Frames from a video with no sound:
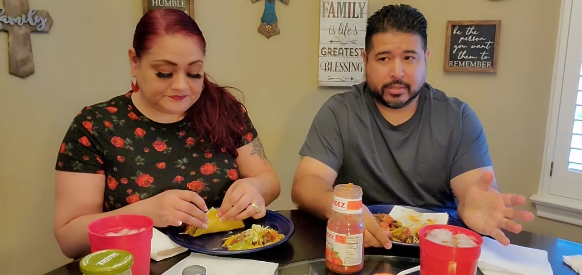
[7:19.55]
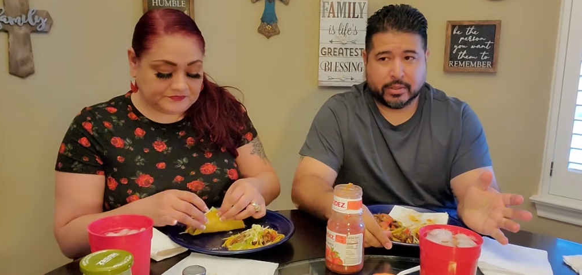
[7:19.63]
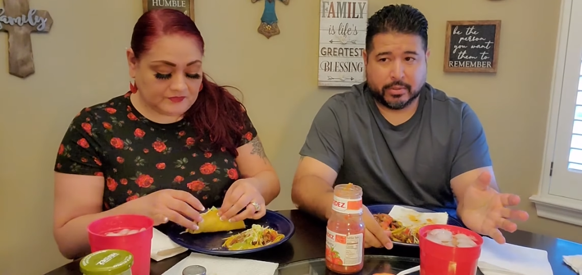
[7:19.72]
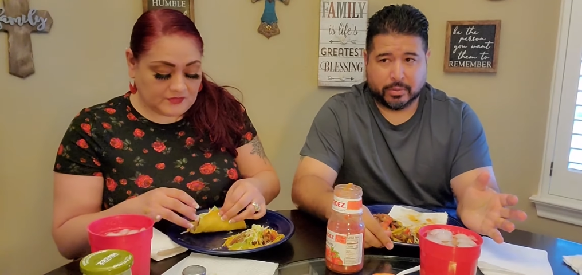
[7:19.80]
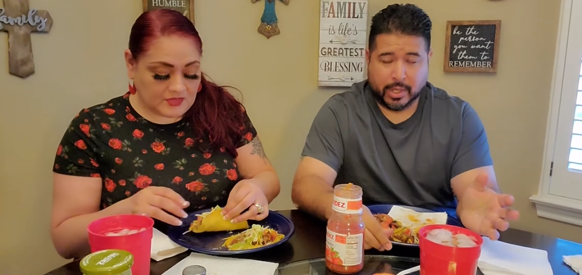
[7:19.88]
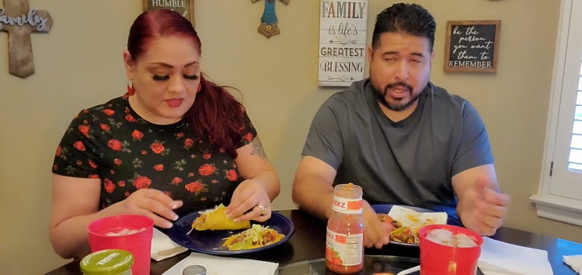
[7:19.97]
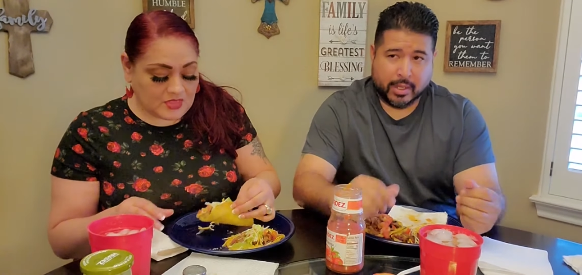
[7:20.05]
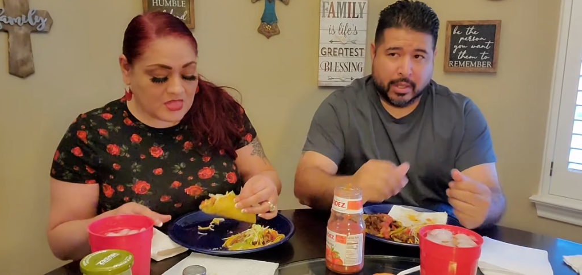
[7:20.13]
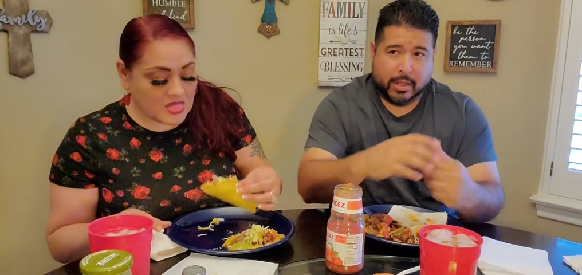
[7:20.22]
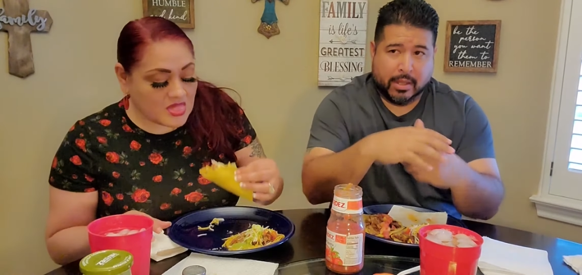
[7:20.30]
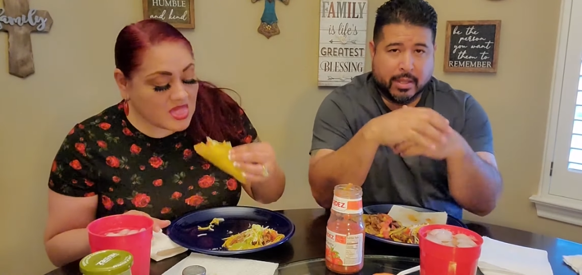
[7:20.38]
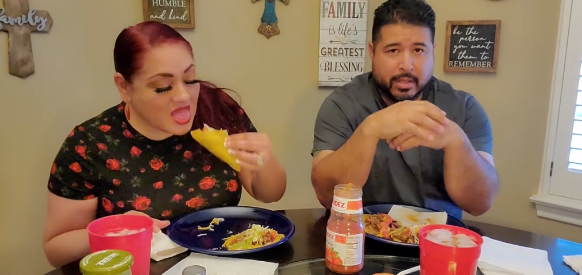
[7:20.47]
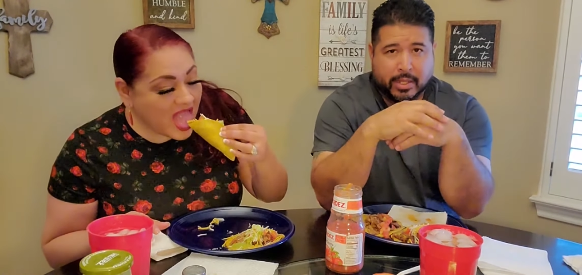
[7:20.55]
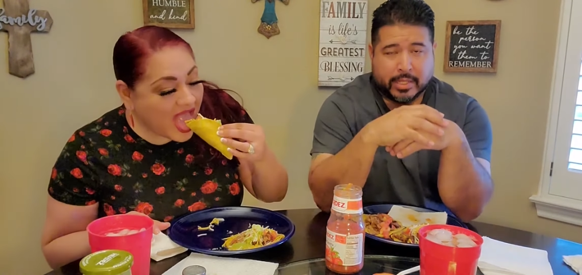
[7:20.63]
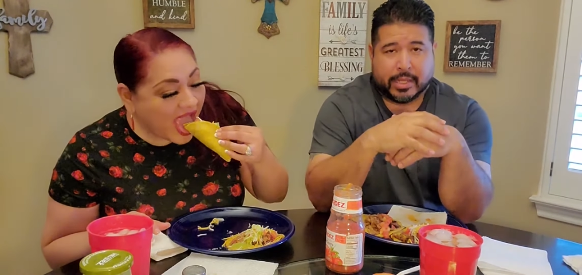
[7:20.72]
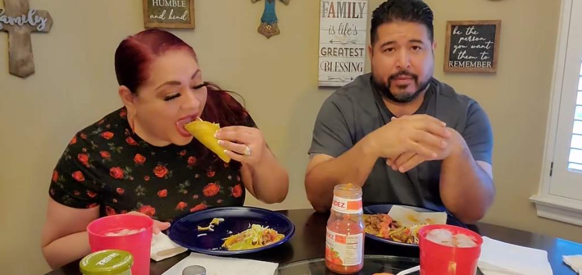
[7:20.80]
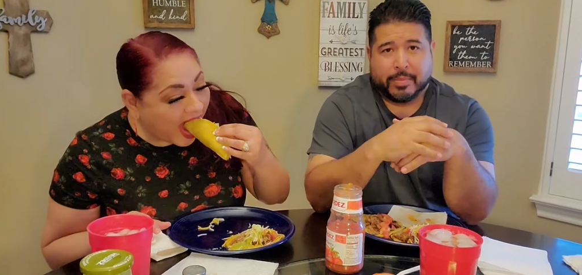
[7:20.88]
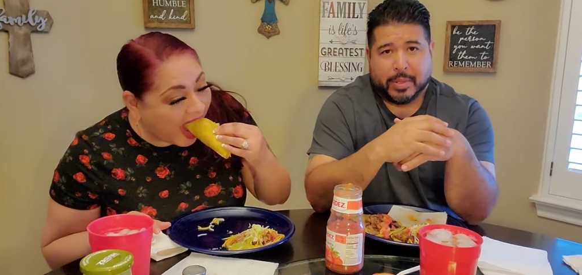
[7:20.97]
Speaker 1: So
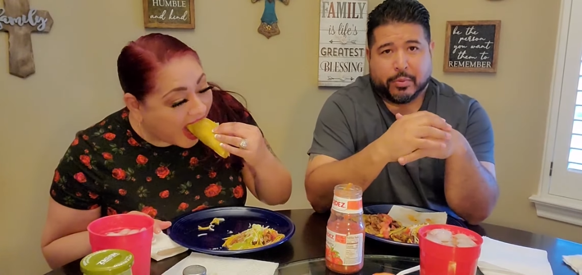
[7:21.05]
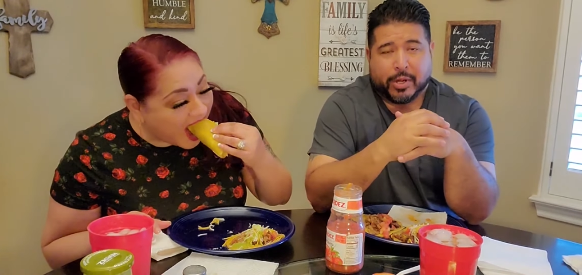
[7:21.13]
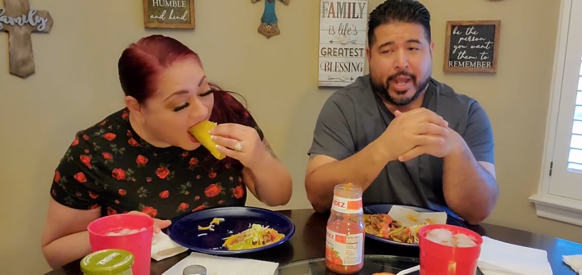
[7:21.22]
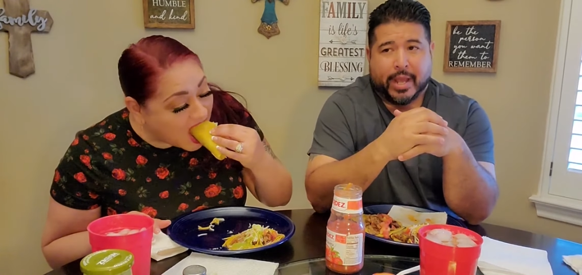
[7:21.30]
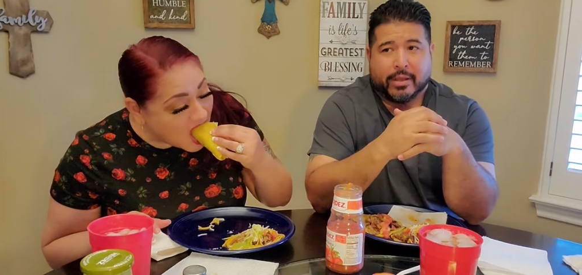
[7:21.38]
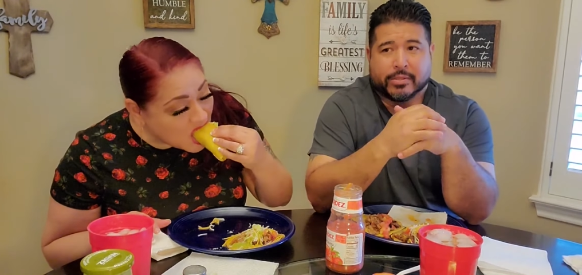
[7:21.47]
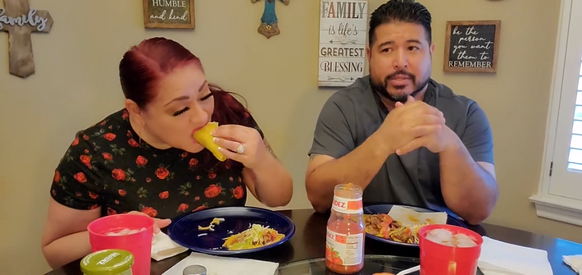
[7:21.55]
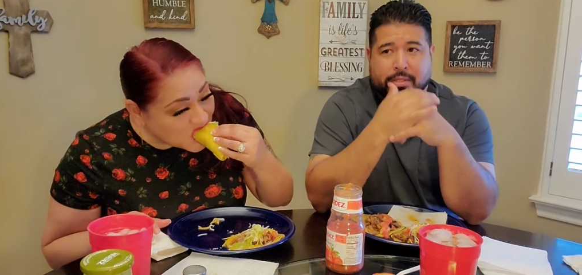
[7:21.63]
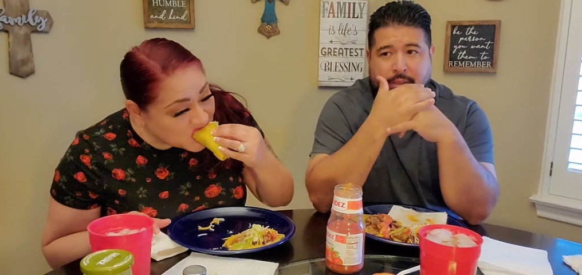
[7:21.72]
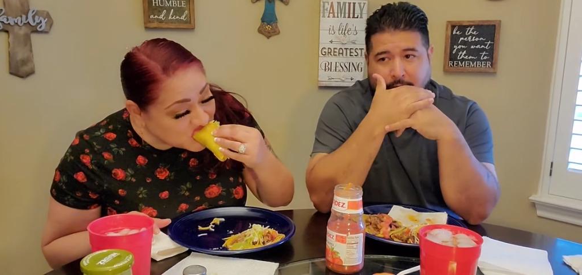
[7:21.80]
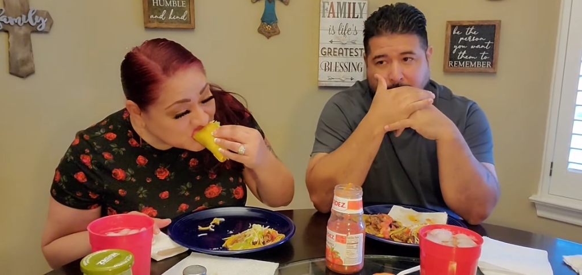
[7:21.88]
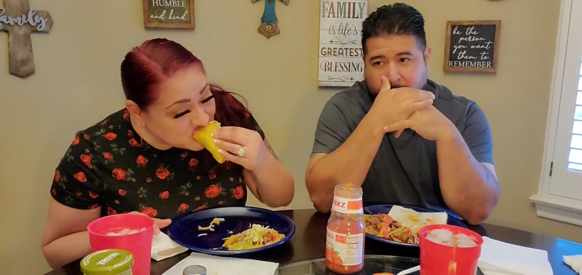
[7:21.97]
seven people in a house.